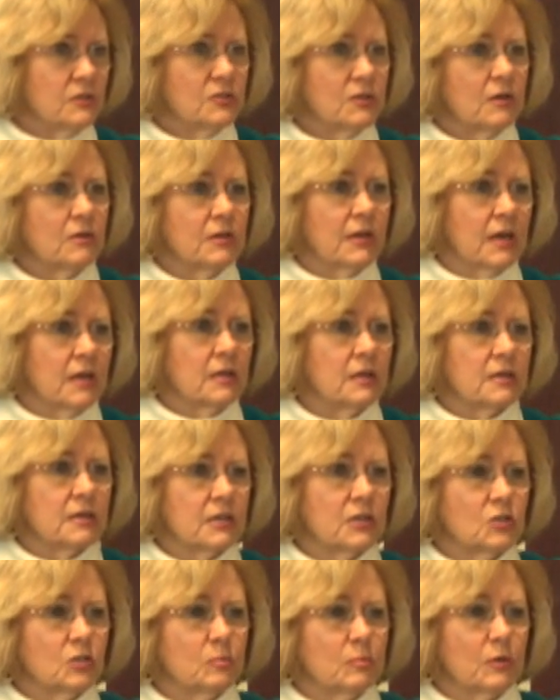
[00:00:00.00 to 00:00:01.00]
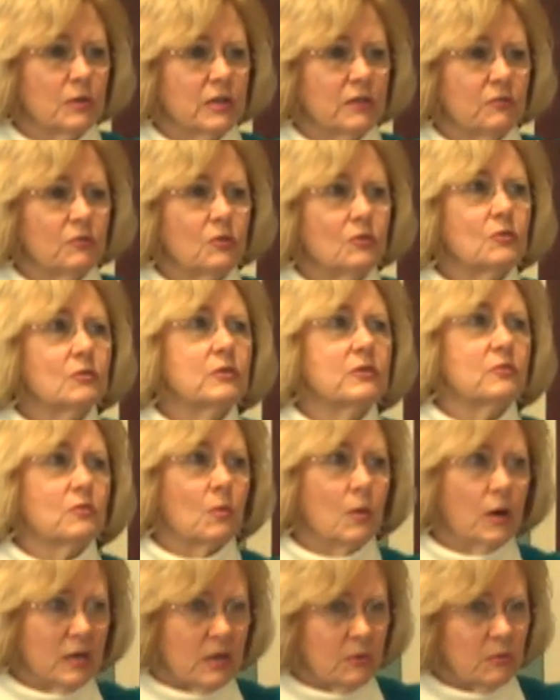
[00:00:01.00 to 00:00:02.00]
So again, look at your book. If, you, if you're
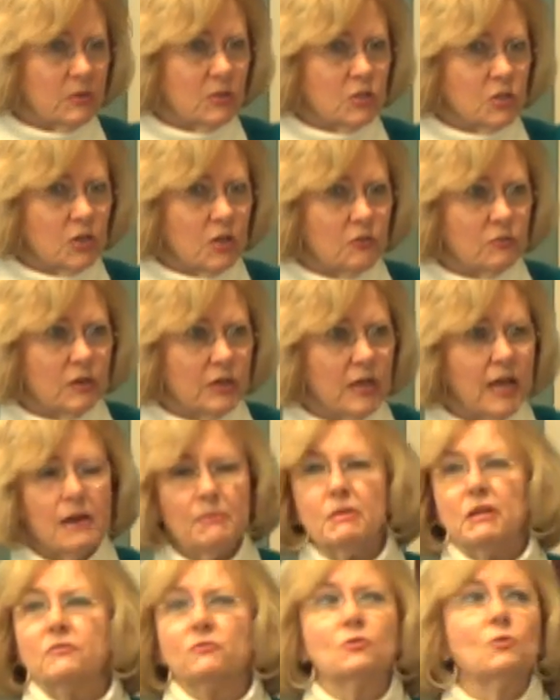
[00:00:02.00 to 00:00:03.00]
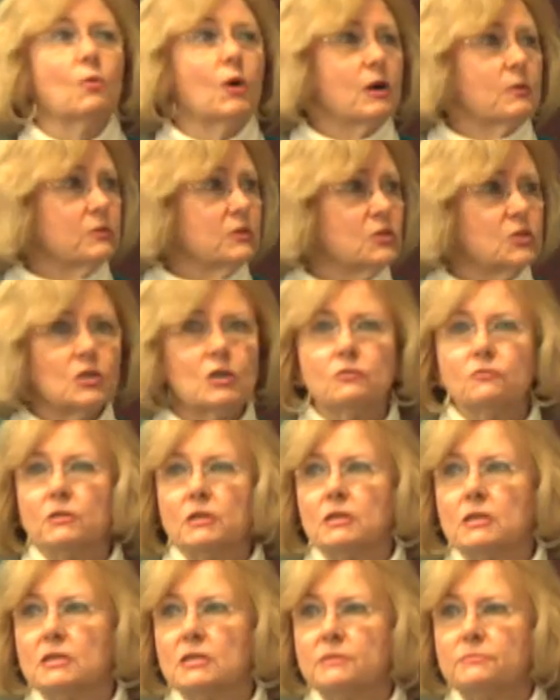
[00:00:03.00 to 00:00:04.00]
working with children, how many of you work with
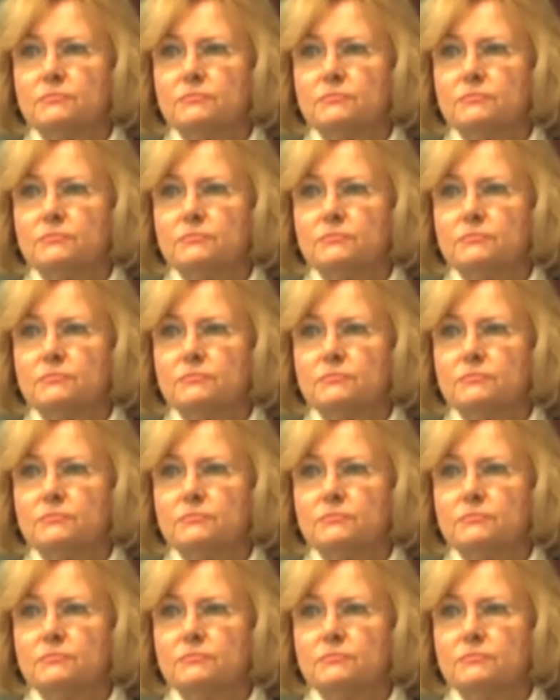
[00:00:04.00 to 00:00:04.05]
children?